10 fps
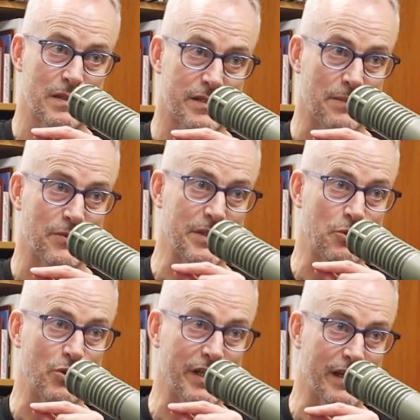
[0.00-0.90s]
somebody
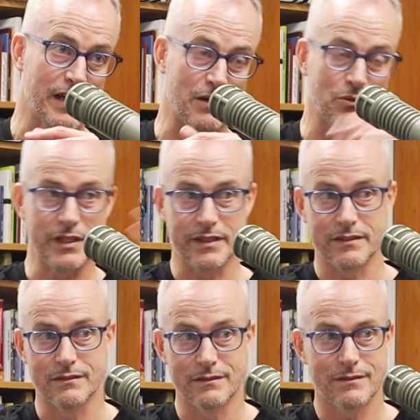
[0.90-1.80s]
pointing out
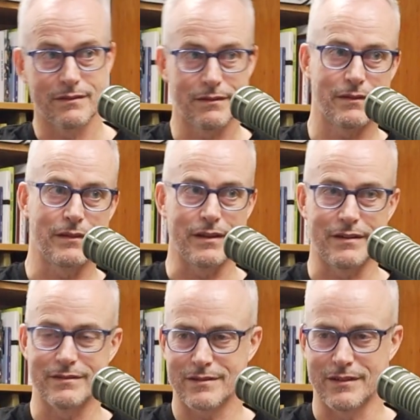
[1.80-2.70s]
when
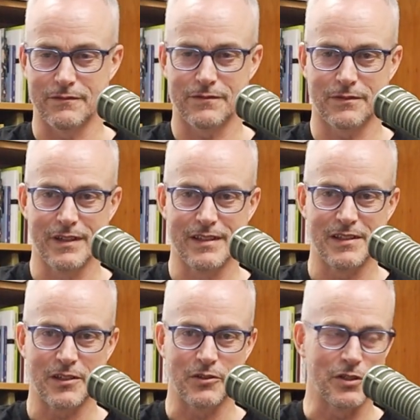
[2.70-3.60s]
I've
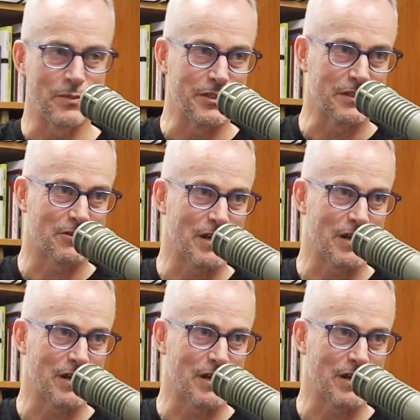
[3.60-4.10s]
gone a bit